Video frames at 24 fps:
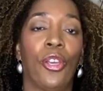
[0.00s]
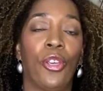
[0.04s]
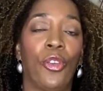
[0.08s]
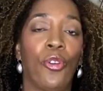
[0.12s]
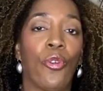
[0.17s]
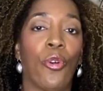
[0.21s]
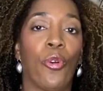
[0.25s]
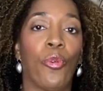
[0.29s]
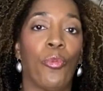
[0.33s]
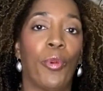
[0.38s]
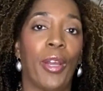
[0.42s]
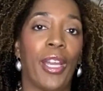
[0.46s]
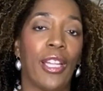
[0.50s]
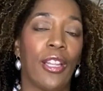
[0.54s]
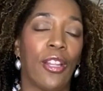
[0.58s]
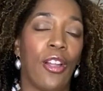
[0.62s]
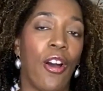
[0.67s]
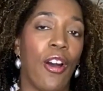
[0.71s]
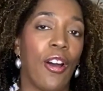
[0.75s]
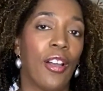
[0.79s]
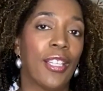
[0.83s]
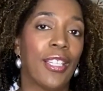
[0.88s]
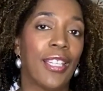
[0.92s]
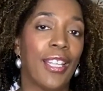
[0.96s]
your weight
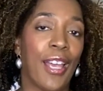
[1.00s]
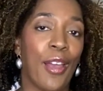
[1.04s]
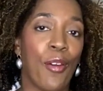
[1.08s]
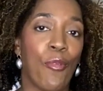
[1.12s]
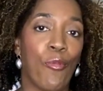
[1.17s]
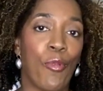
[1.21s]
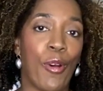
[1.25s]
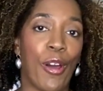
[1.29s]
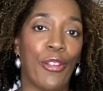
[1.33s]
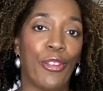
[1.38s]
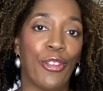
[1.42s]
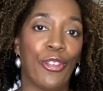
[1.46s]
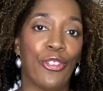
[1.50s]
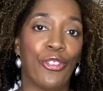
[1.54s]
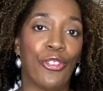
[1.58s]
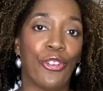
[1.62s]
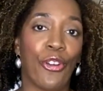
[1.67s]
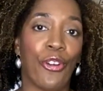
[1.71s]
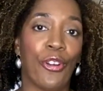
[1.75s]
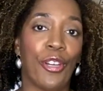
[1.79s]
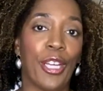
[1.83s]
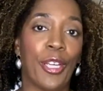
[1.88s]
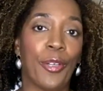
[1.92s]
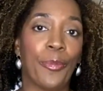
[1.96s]
loss and wellness
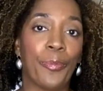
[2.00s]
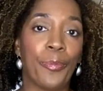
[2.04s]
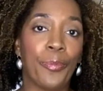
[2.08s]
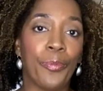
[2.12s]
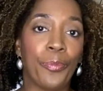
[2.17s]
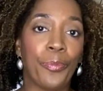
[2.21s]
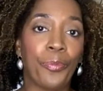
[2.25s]
journey.